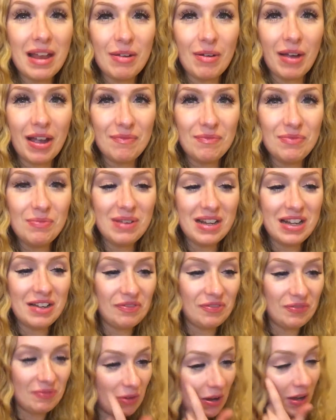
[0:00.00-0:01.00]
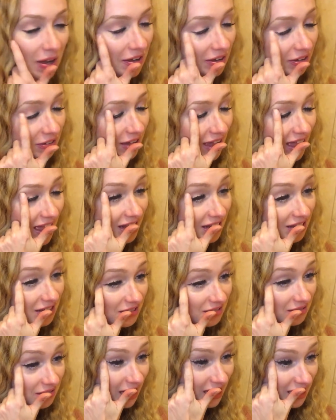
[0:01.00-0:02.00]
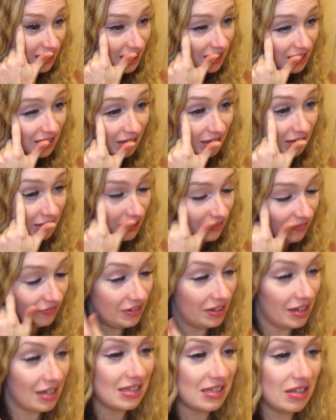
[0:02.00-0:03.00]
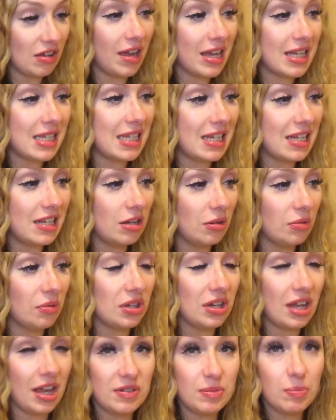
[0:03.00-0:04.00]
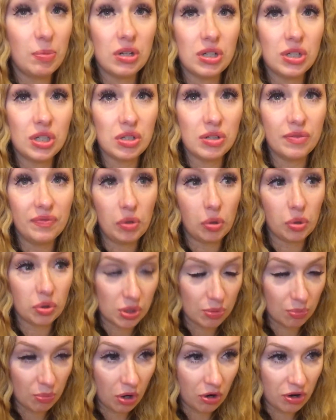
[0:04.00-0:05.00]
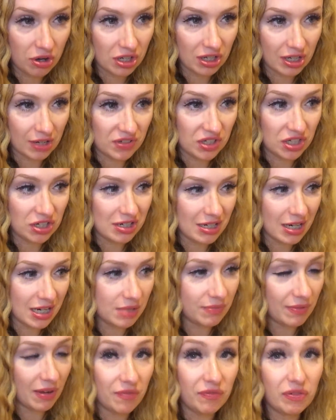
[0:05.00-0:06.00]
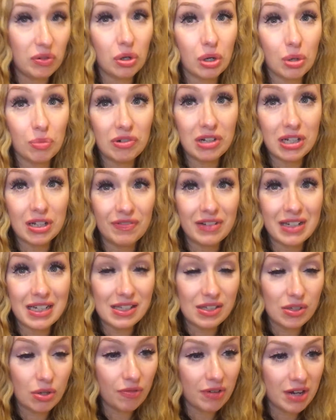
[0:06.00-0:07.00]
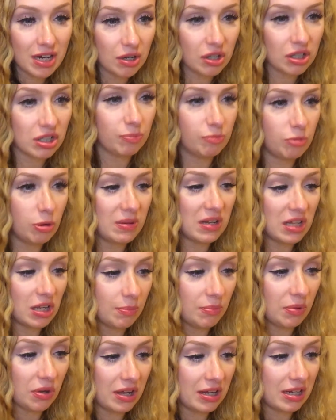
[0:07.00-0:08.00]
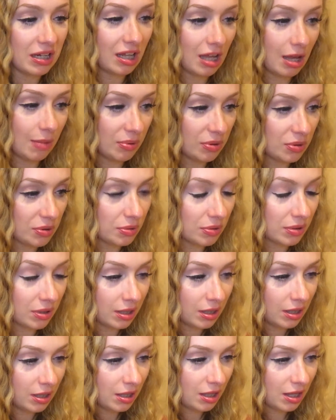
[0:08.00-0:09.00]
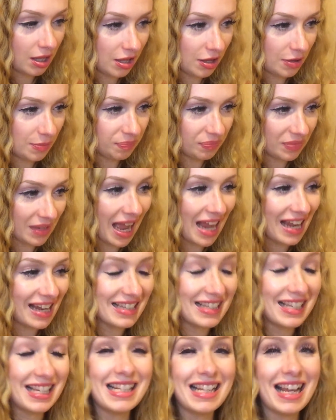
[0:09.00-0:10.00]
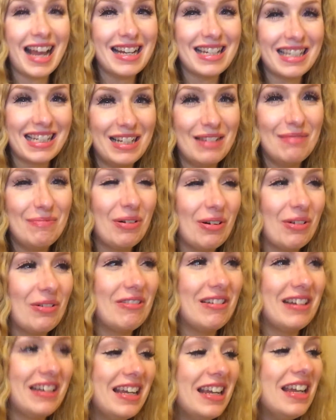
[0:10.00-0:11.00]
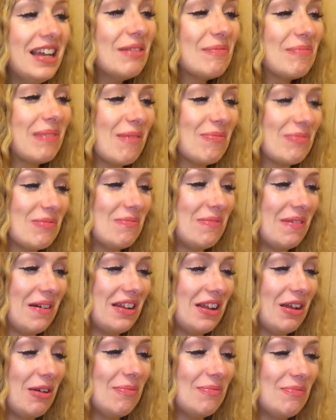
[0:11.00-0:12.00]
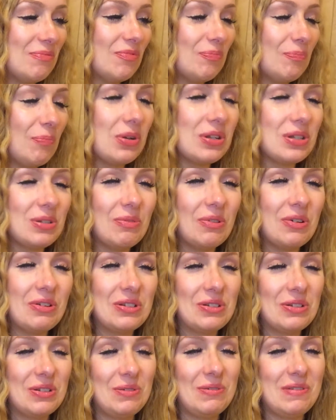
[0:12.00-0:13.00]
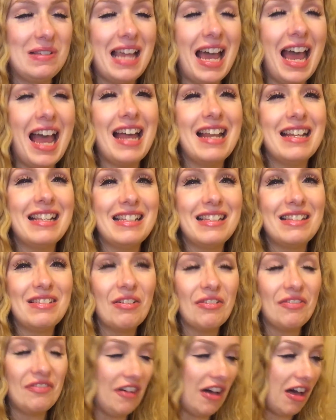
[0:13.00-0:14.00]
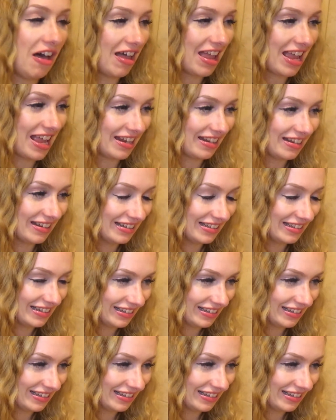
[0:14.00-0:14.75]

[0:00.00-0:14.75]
anyway, I've been in from work and had dinner, nothing exciting. I'm going to have to put do the vlog tomorrow. You're going to have two days without a vlog. I'm really, really sorry. I'm going to probably combine a couple. Um, Alex is actually pouring bubble but no, body wash onto his hands. He's not farting.